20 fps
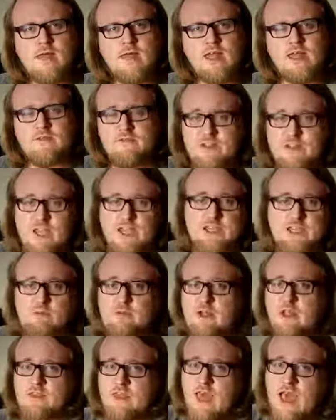And if it doesn't
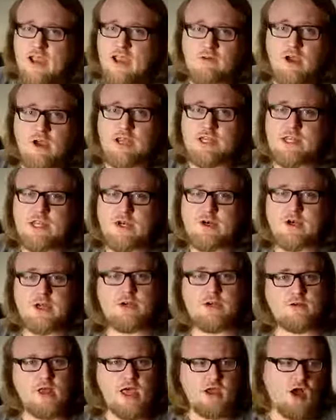meet that
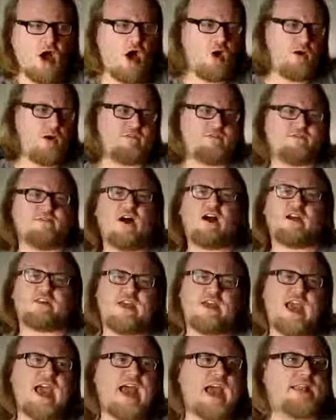criteria, you're like, oh, well, fuck
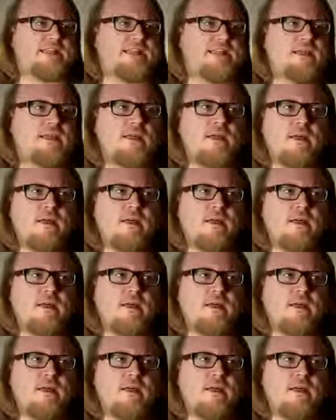that.